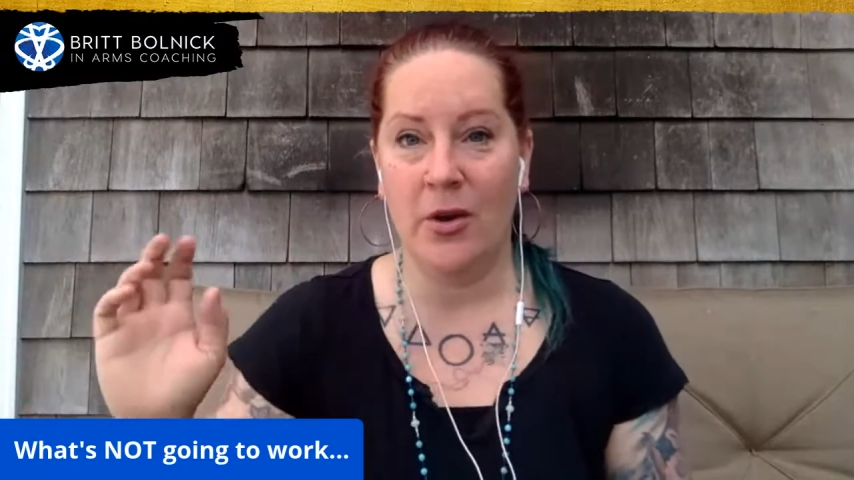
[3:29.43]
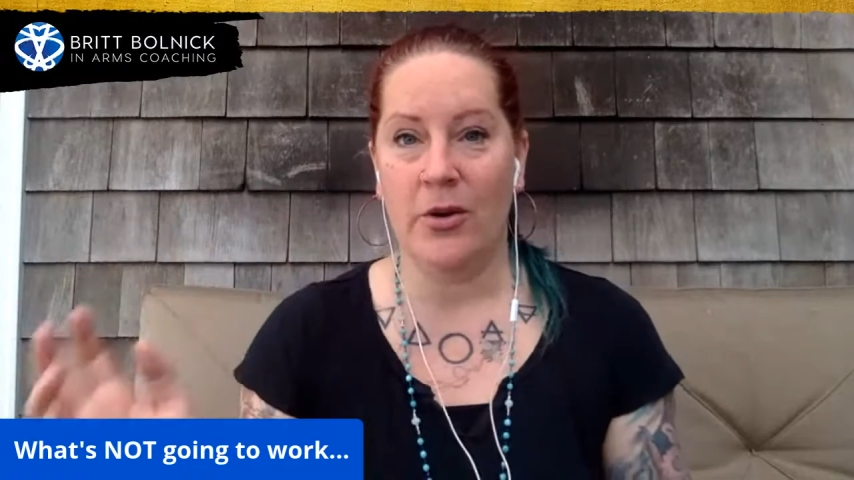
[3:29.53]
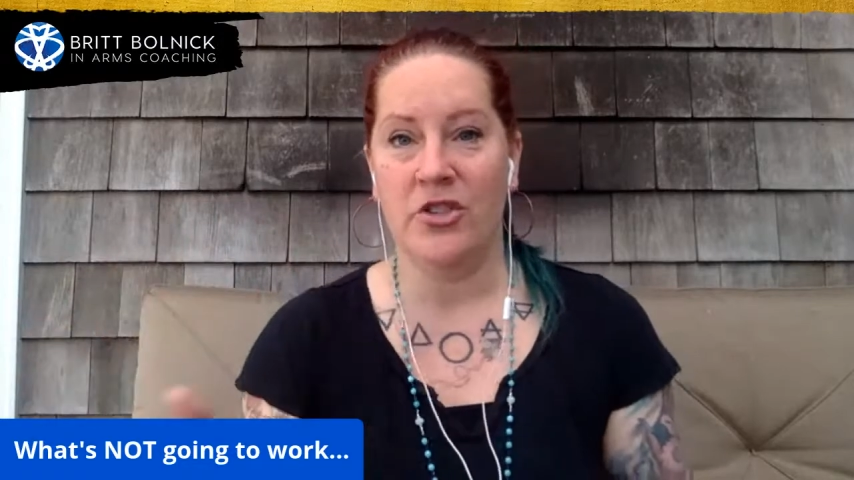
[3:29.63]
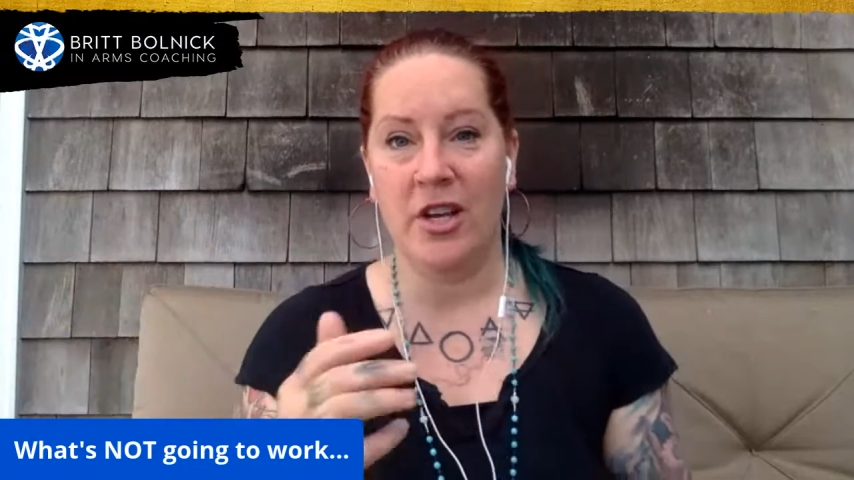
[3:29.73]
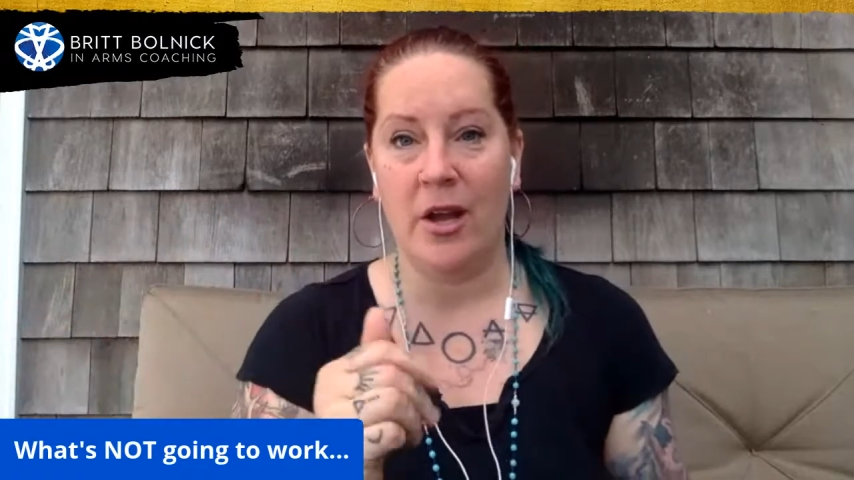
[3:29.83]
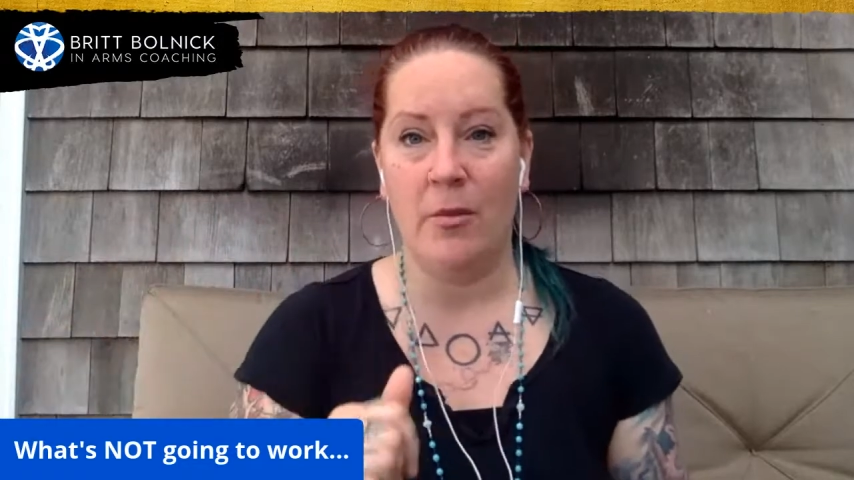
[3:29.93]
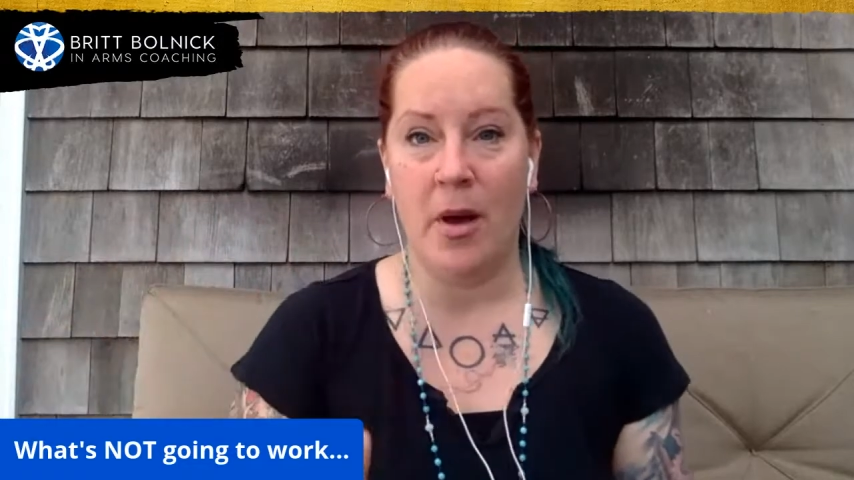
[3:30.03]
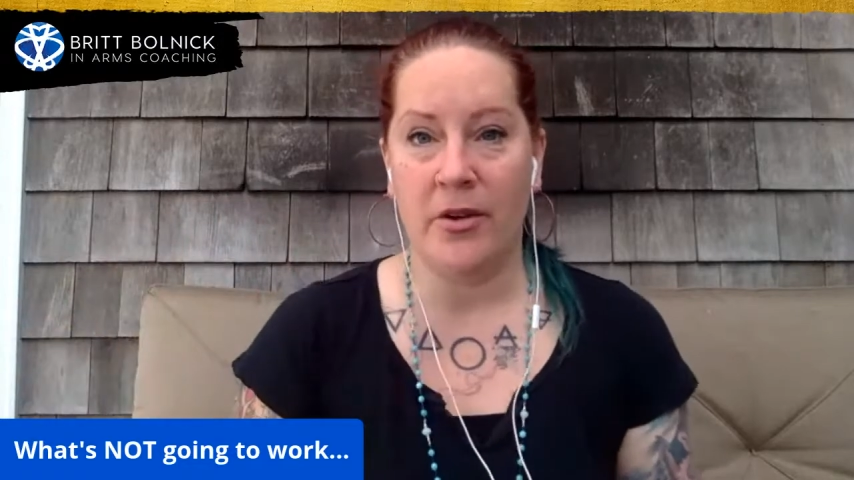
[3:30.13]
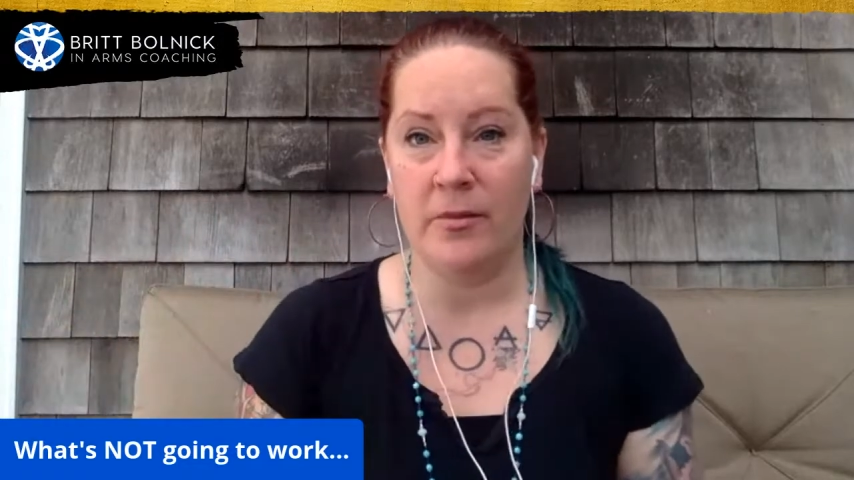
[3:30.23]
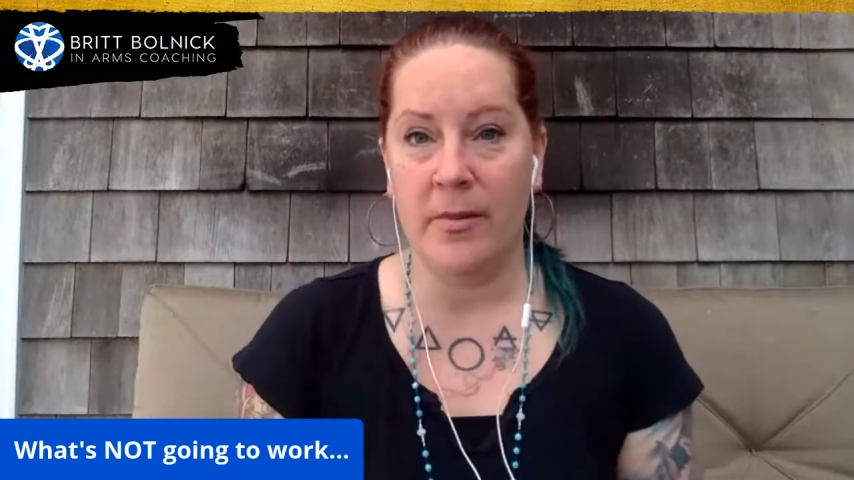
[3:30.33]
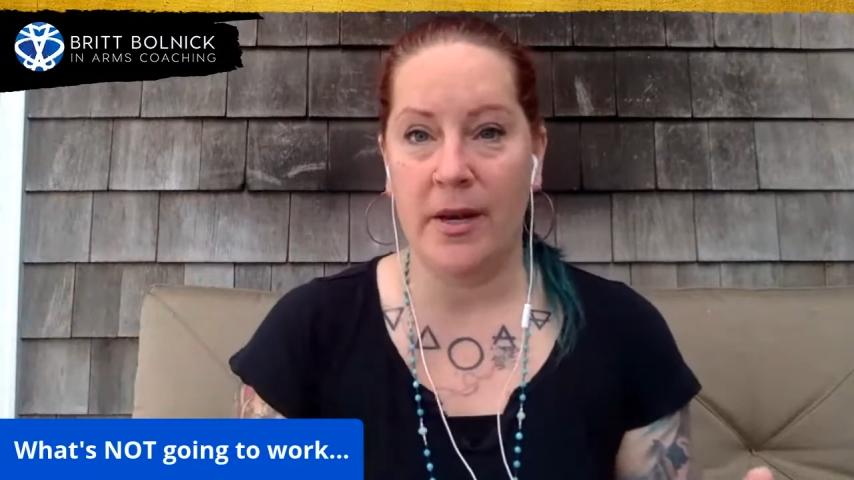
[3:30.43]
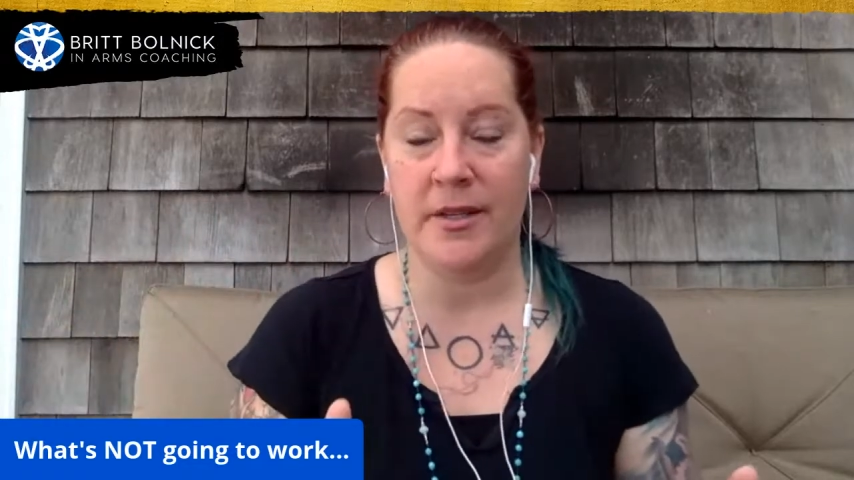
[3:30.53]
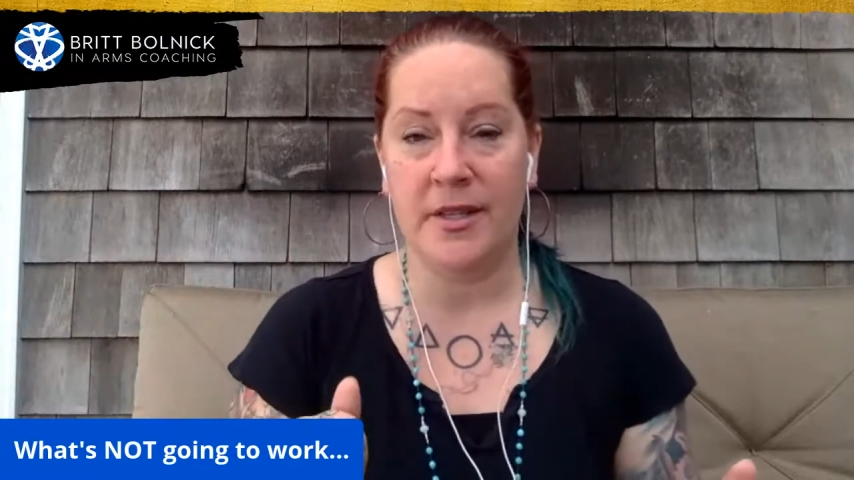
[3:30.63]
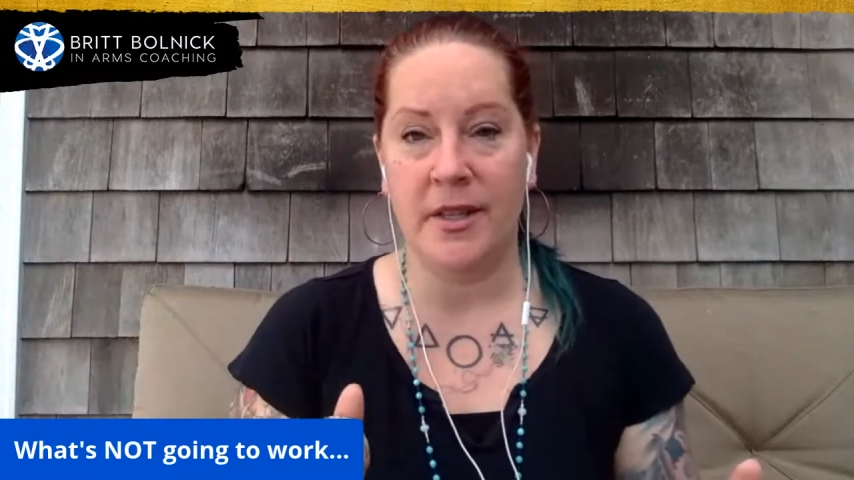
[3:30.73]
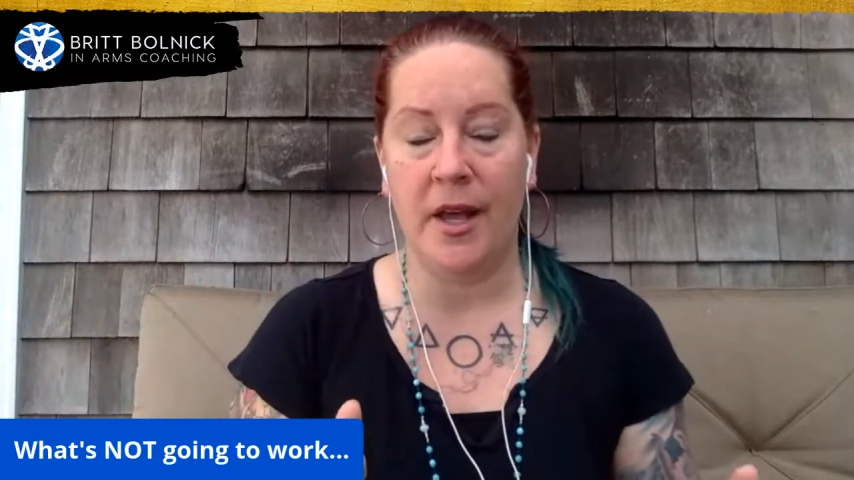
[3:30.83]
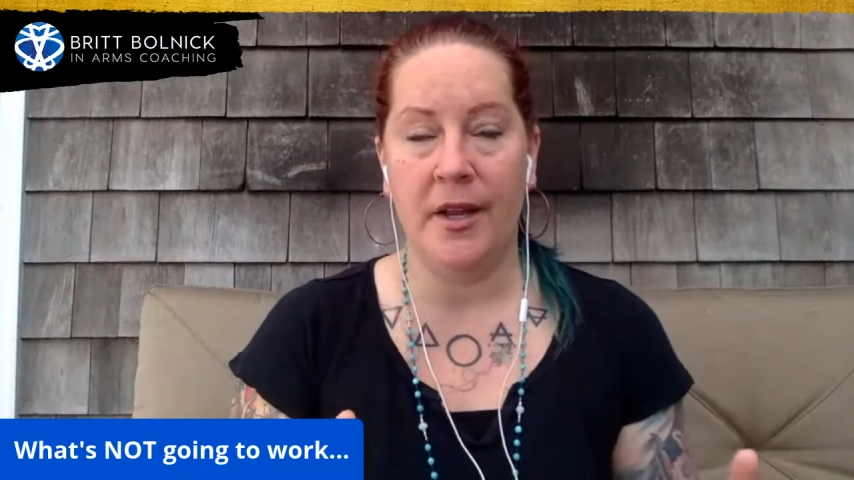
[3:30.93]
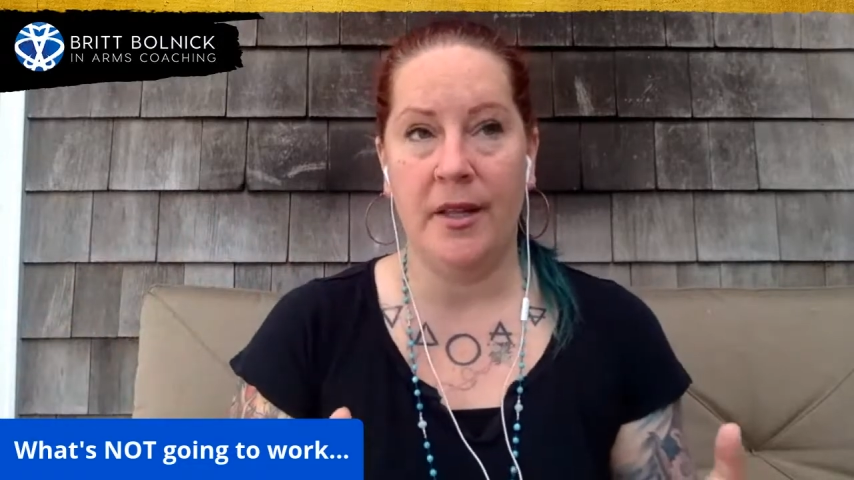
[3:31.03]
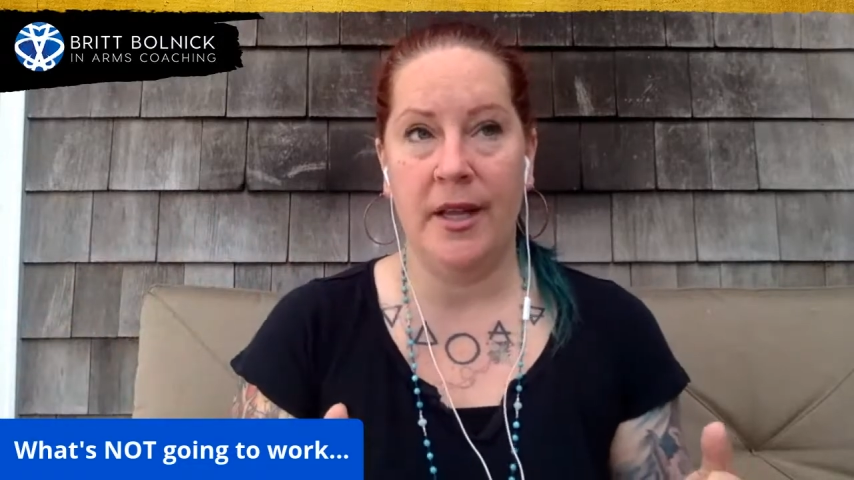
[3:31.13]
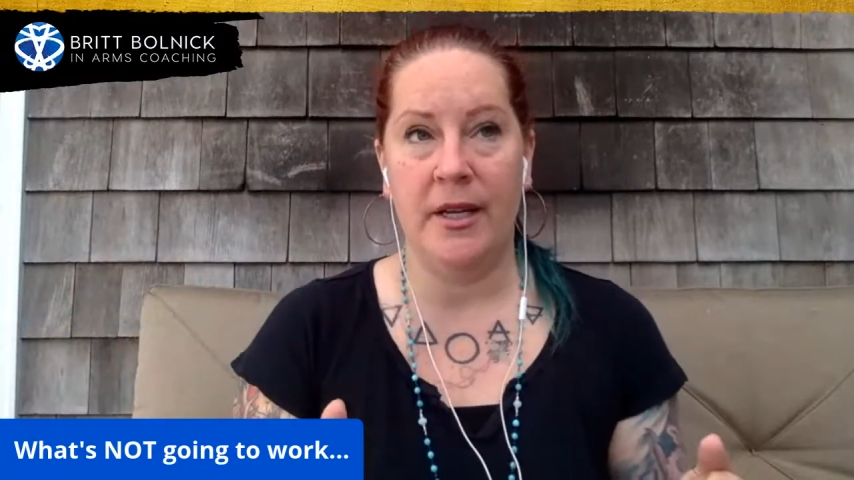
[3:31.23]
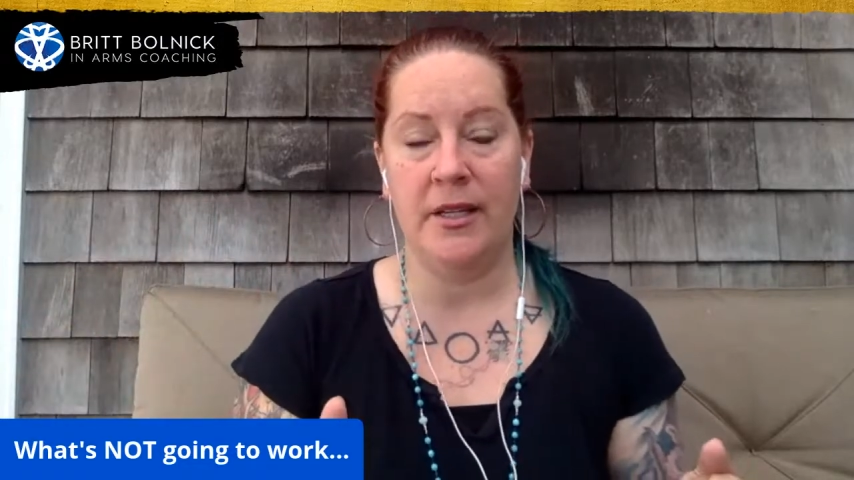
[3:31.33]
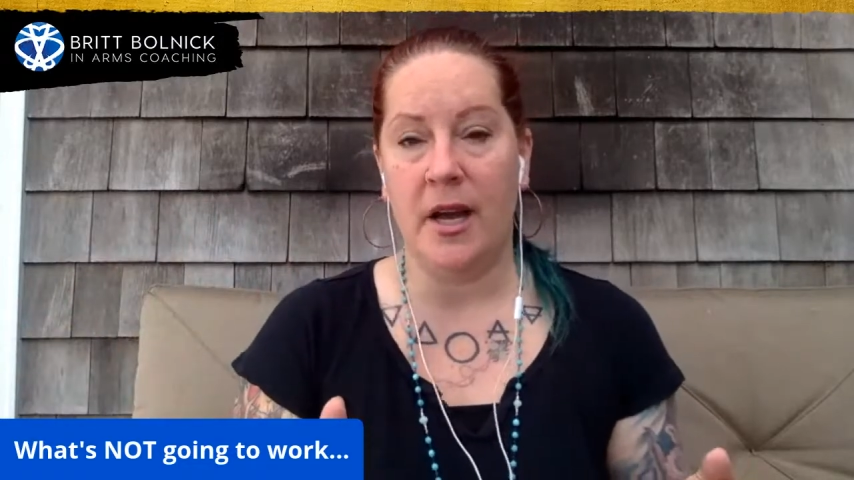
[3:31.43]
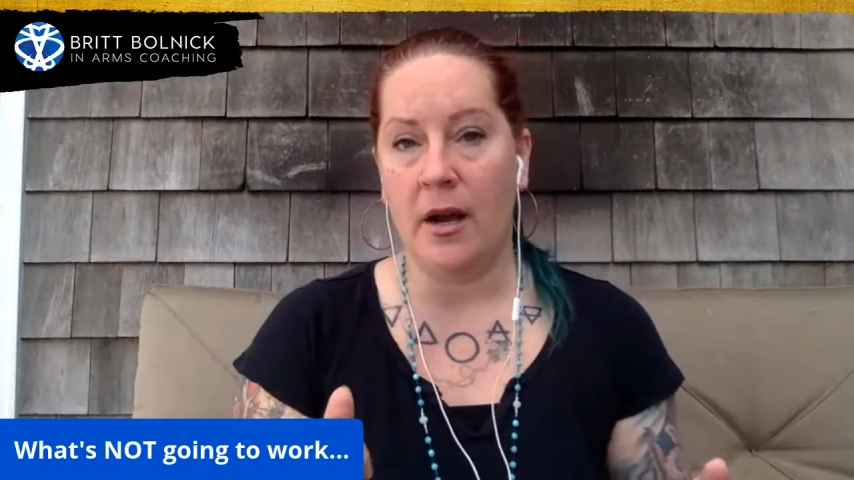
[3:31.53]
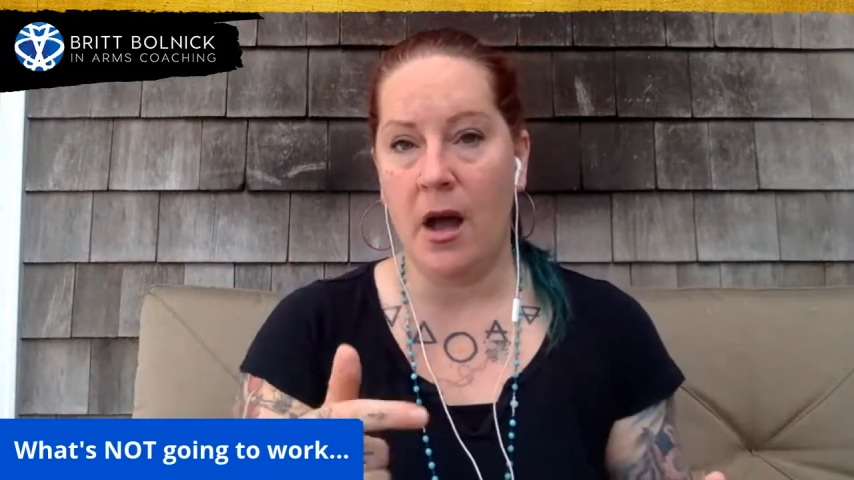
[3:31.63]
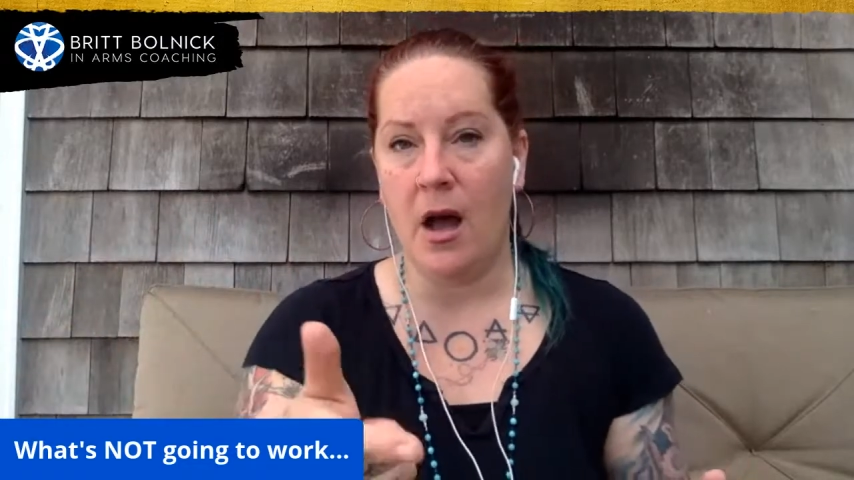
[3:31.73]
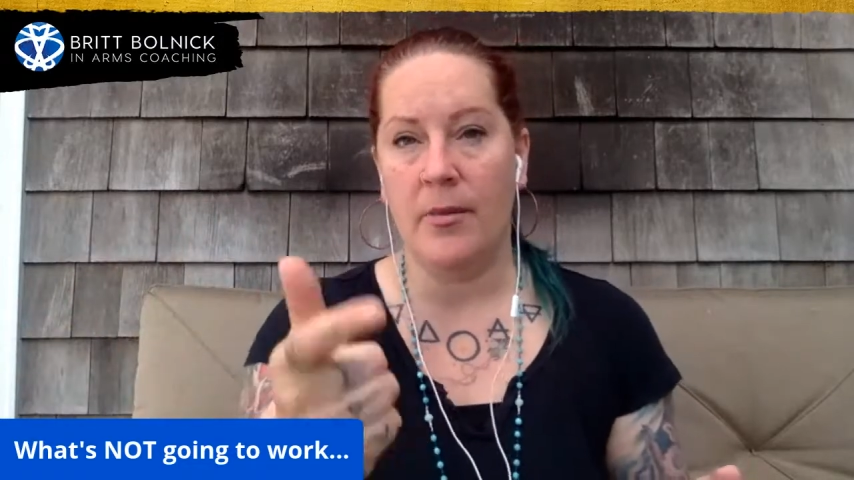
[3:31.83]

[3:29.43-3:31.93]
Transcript: go check out modernmedicinelady.com,